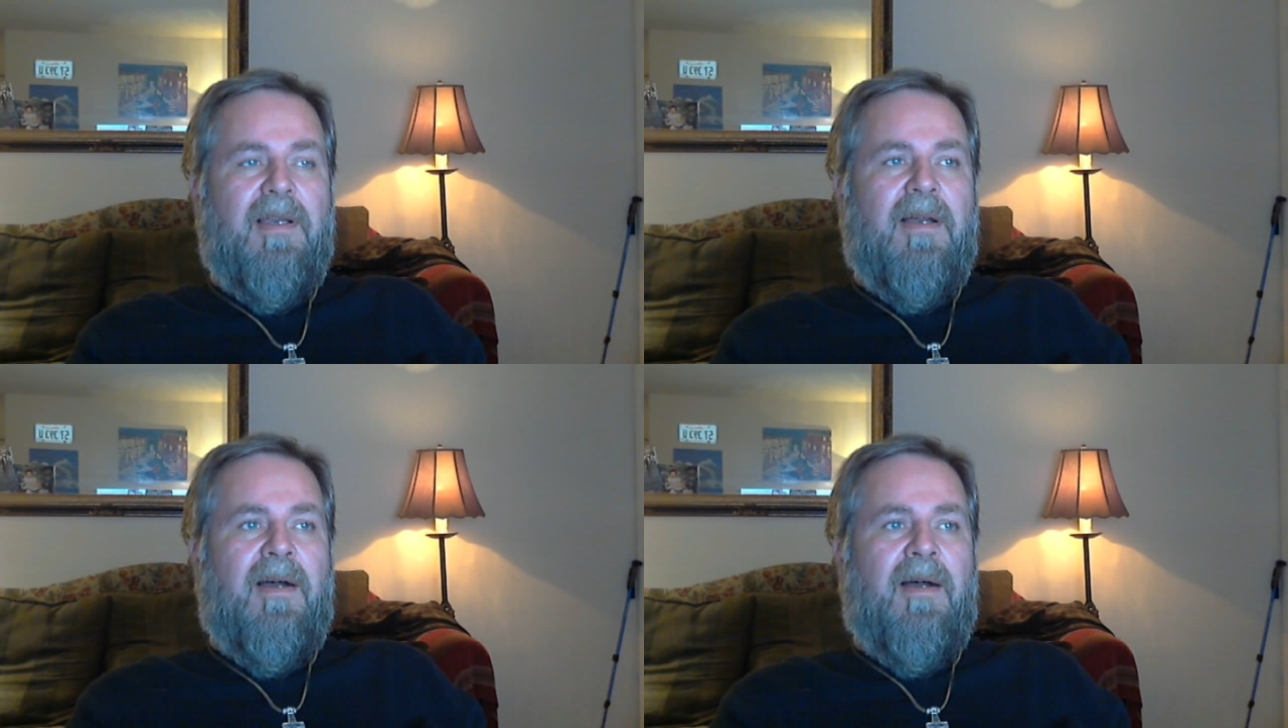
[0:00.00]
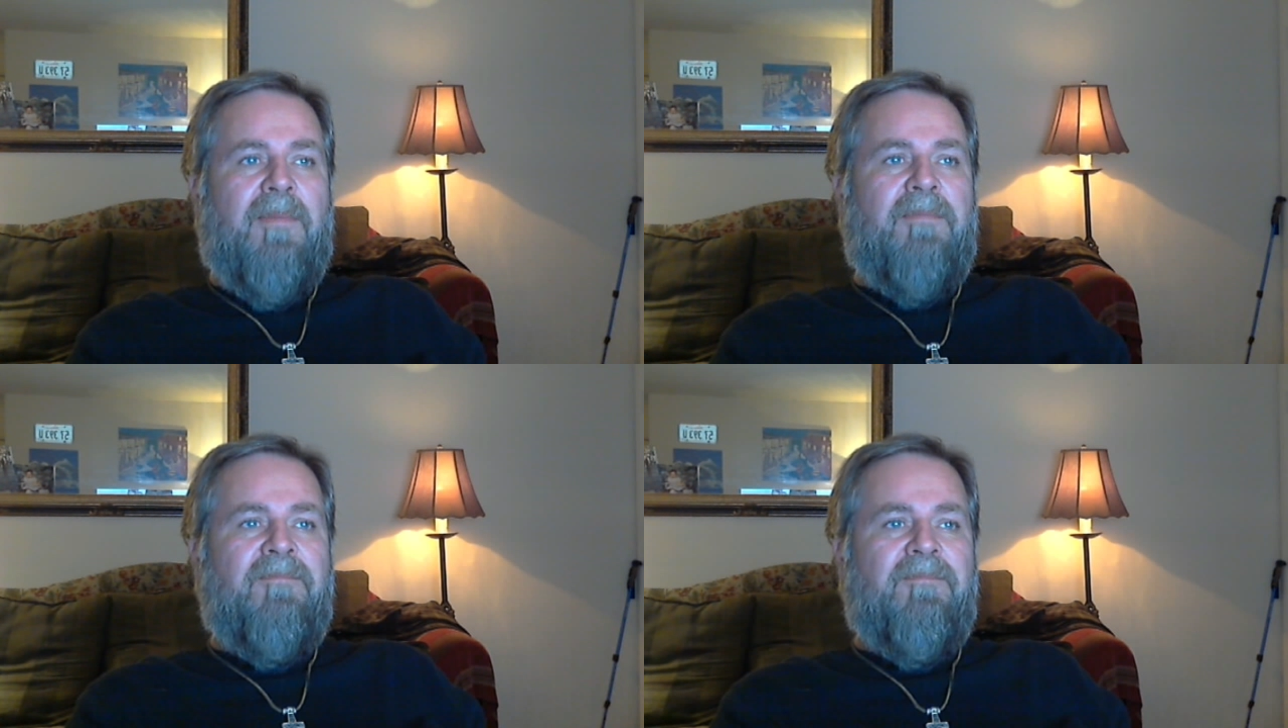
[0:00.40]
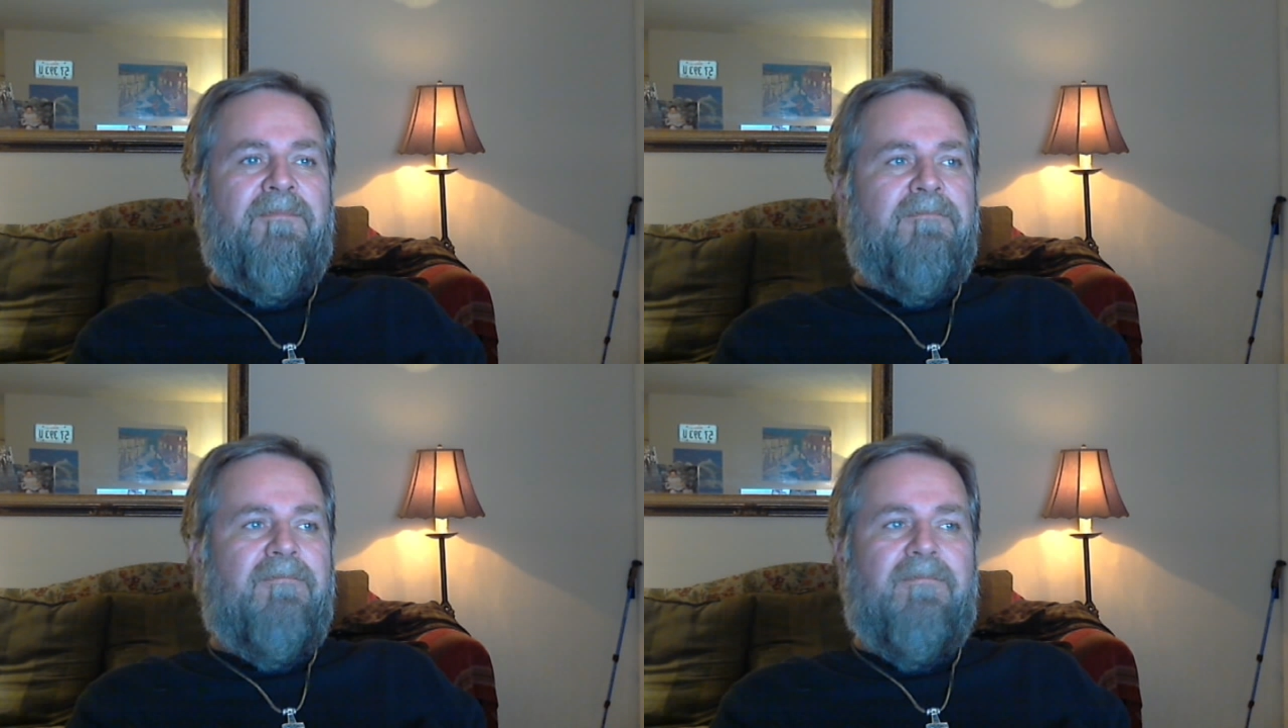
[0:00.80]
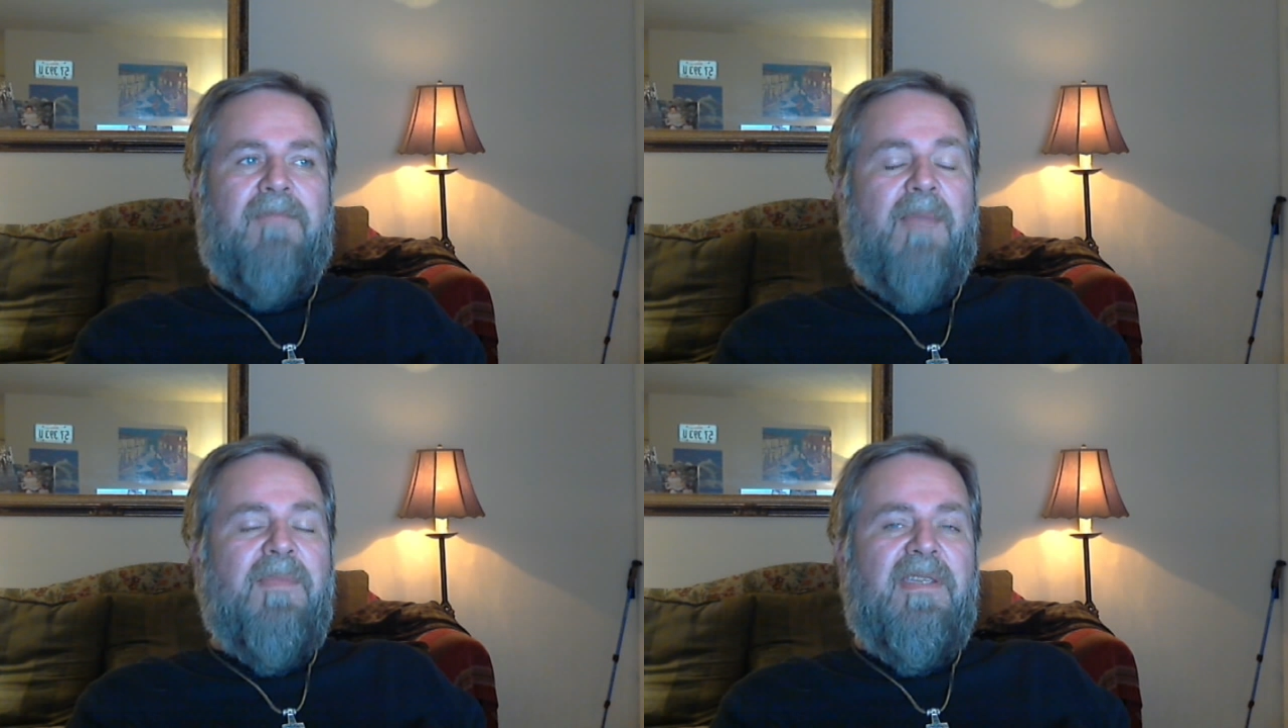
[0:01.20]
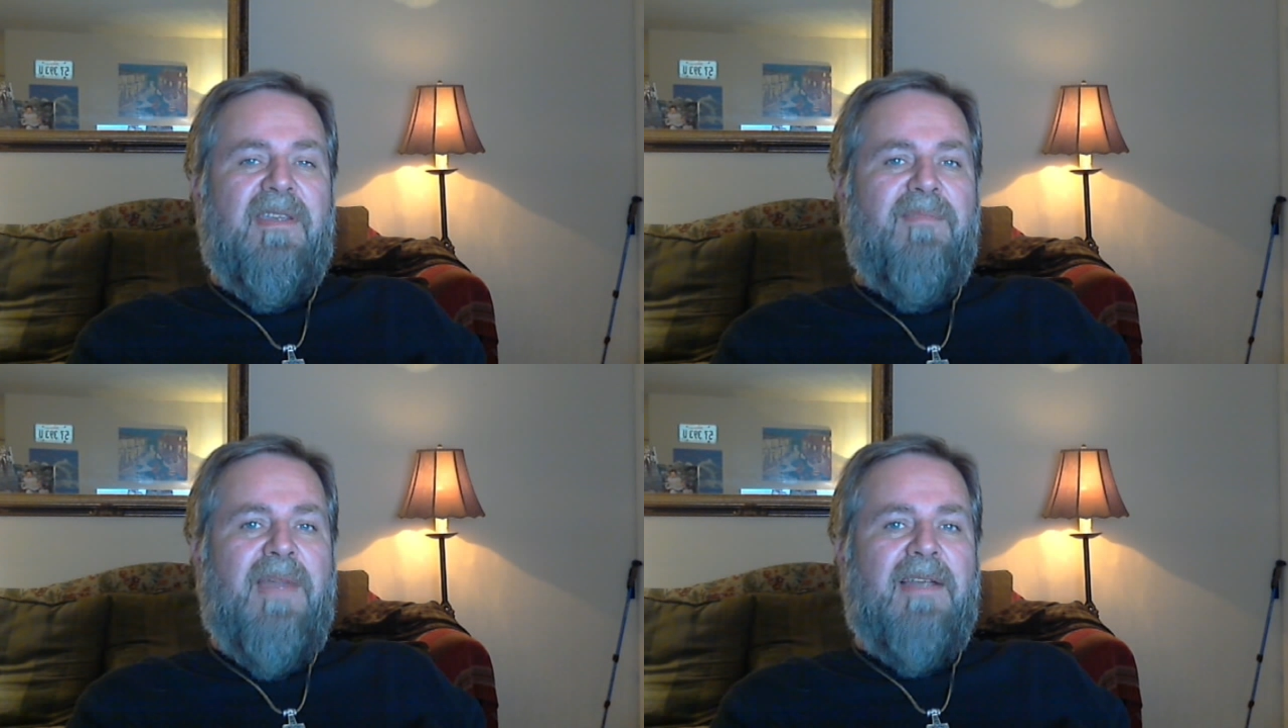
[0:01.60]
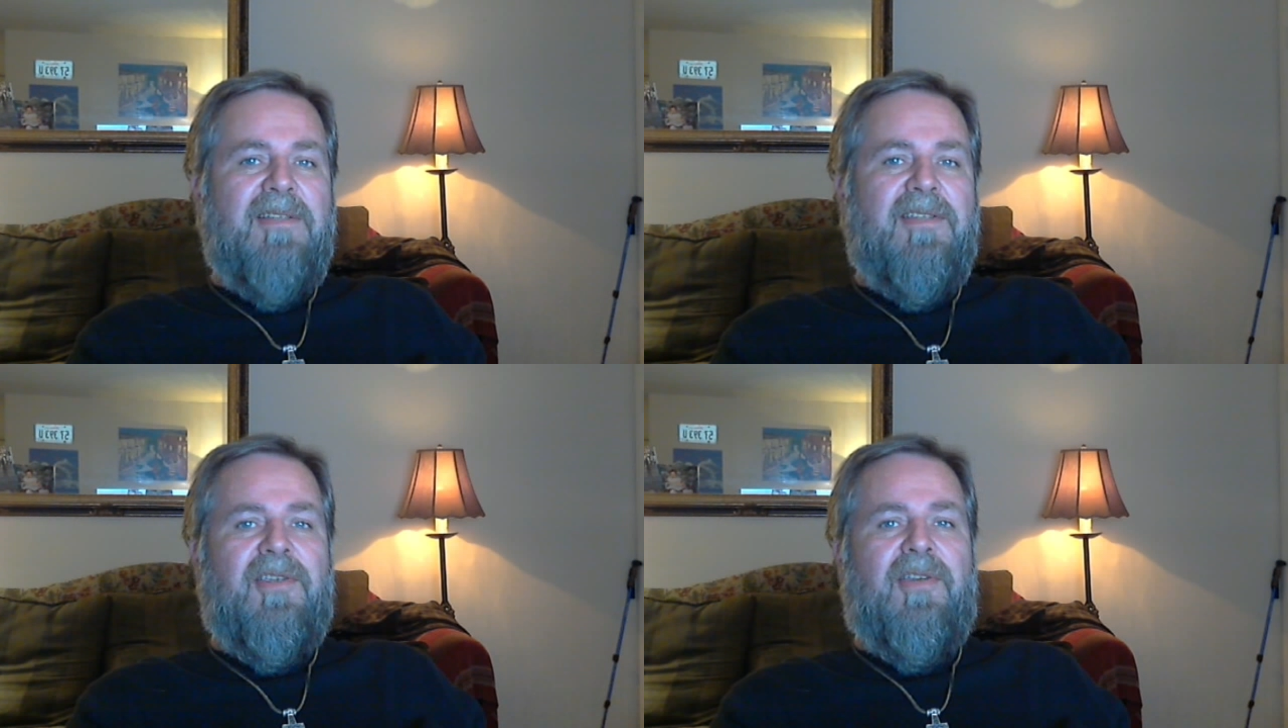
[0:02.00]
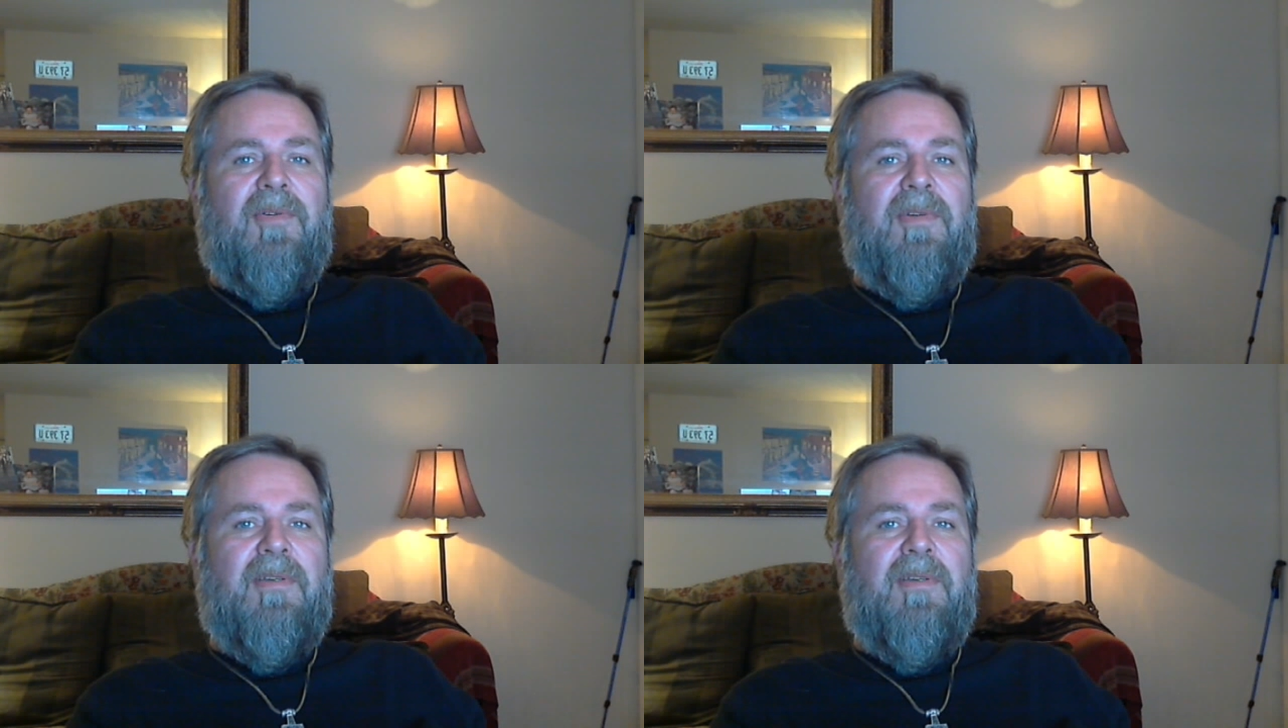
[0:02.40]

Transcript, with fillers: Let me give back to you.